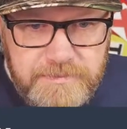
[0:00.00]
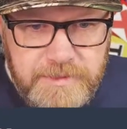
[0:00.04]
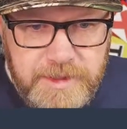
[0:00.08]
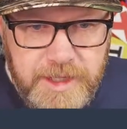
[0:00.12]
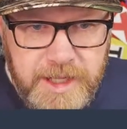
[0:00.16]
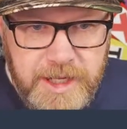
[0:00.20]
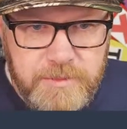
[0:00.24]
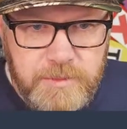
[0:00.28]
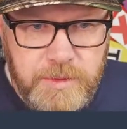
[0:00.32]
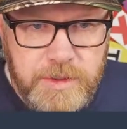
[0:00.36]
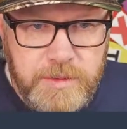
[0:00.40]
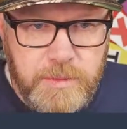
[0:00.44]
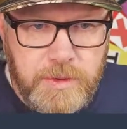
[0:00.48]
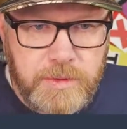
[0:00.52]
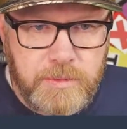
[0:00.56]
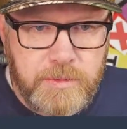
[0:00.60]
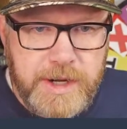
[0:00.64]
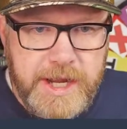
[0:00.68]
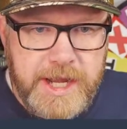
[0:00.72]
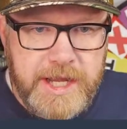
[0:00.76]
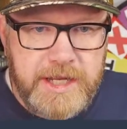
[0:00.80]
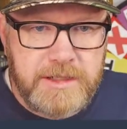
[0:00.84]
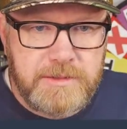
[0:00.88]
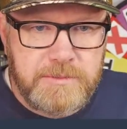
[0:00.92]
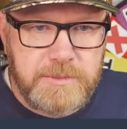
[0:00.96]
and we will
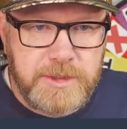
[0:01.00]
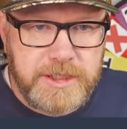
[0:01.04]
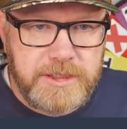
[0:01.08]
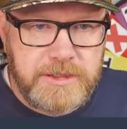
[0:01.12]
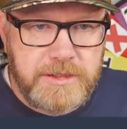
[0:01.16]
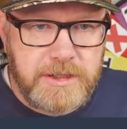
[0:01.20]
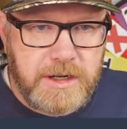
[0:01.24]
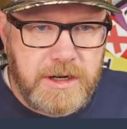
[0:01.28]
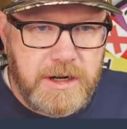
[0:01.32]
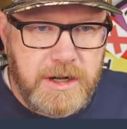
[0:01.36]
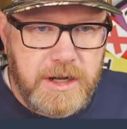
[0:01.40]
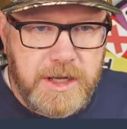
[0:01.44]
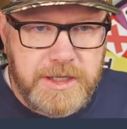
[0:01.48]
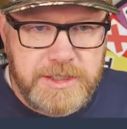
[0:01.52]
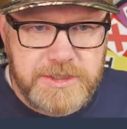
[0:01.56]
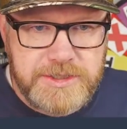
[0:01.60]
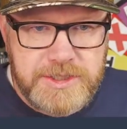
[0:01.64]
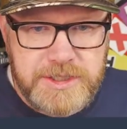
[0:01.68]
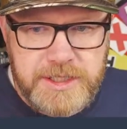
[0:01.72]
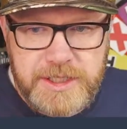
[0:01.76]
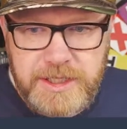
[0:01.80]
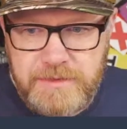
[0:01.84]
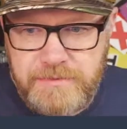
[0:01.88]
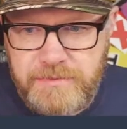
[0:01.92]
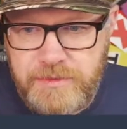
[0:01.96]
randomly draw to
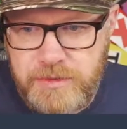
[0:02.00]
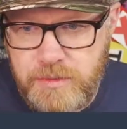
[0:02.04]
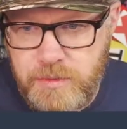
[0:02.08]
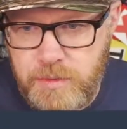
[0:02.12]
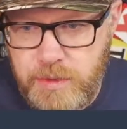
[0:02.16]
see if you